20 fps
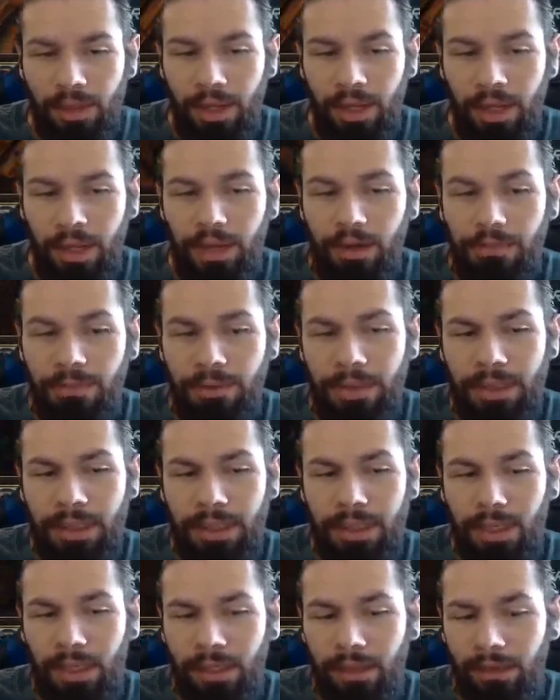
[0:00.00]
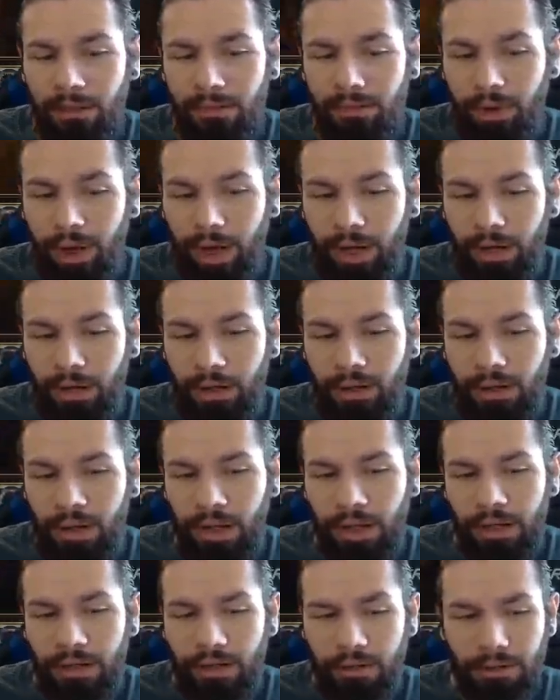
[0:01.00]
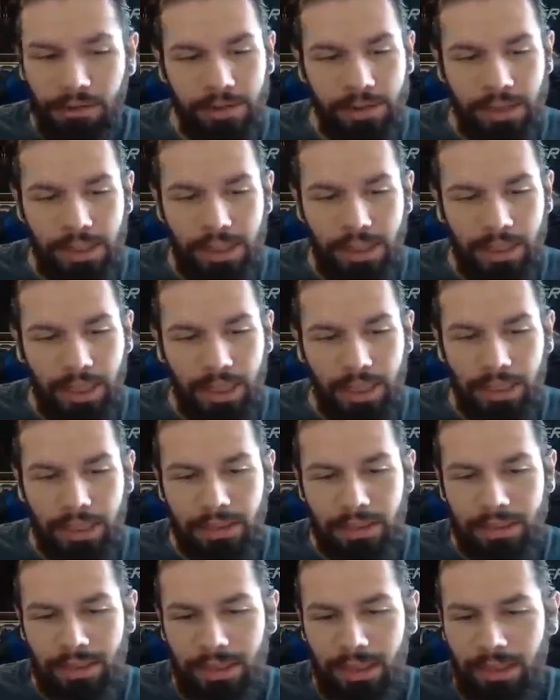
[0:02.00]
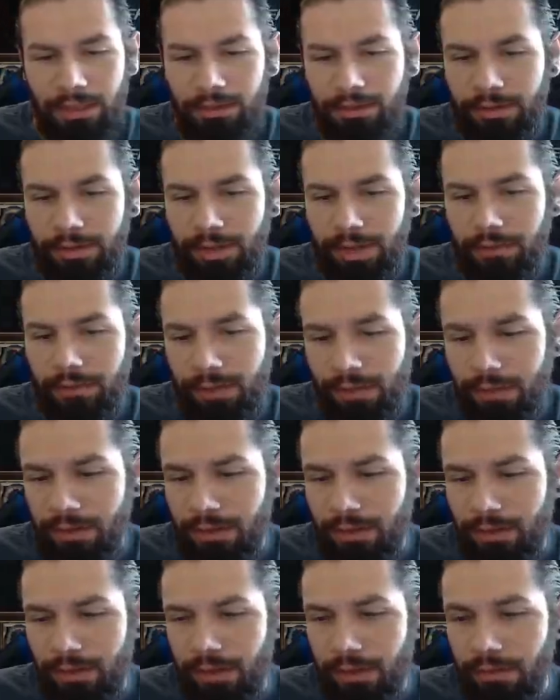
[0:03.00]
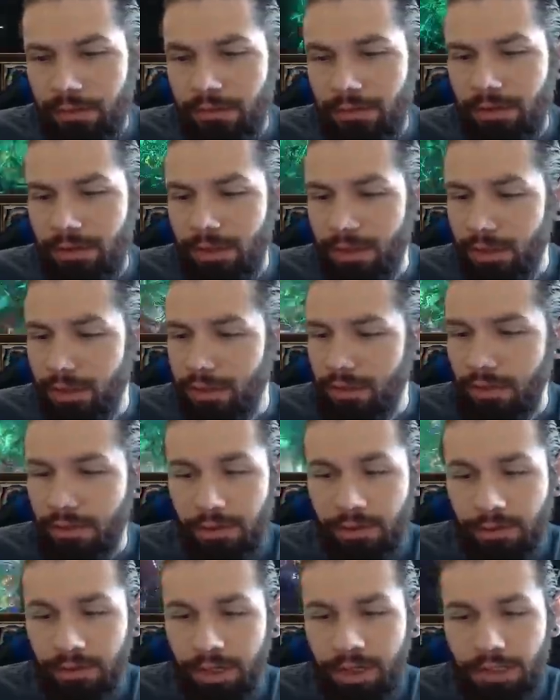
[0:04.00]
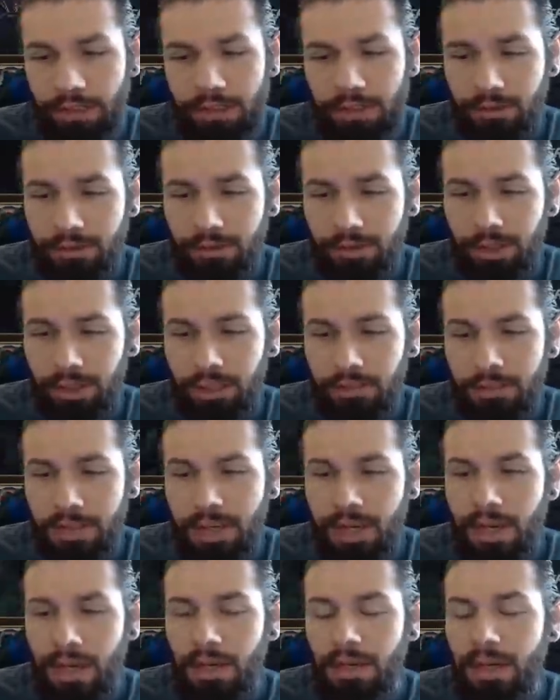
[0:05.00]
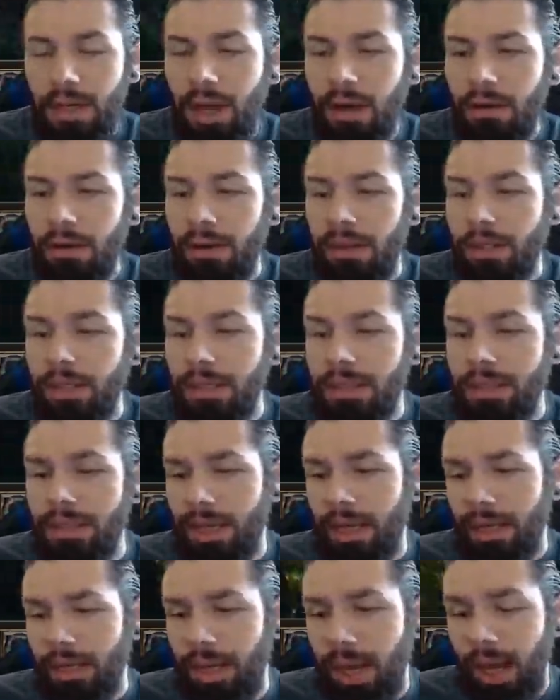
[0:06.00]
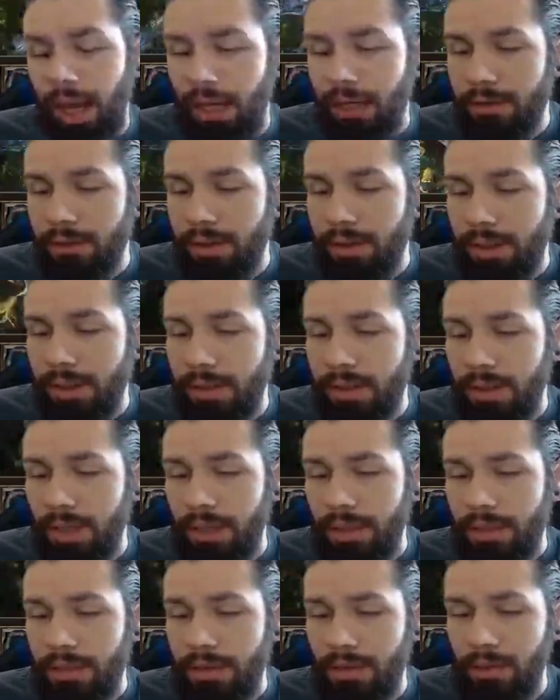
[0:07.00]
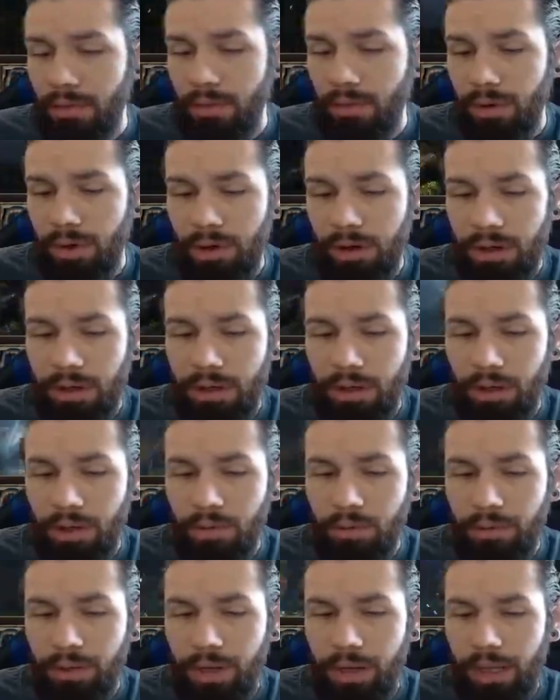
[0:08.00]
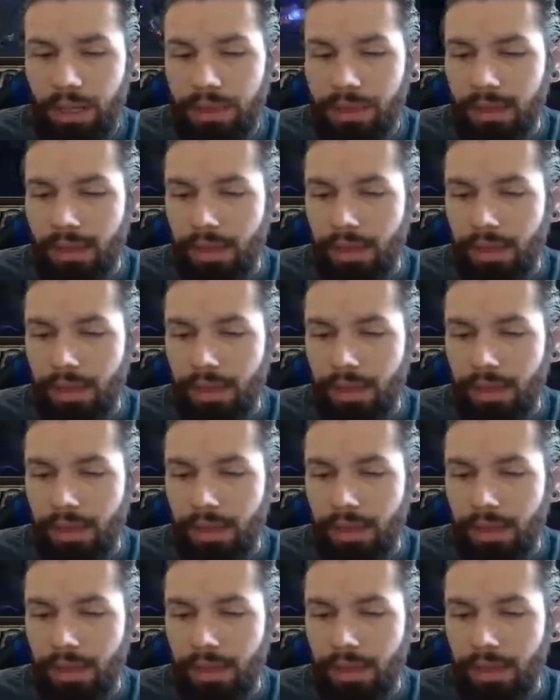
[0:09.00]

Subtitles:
If we can hit a rare, you'll see like 6 or 7 shields just shoot across the screen. Now, this tech actually does work with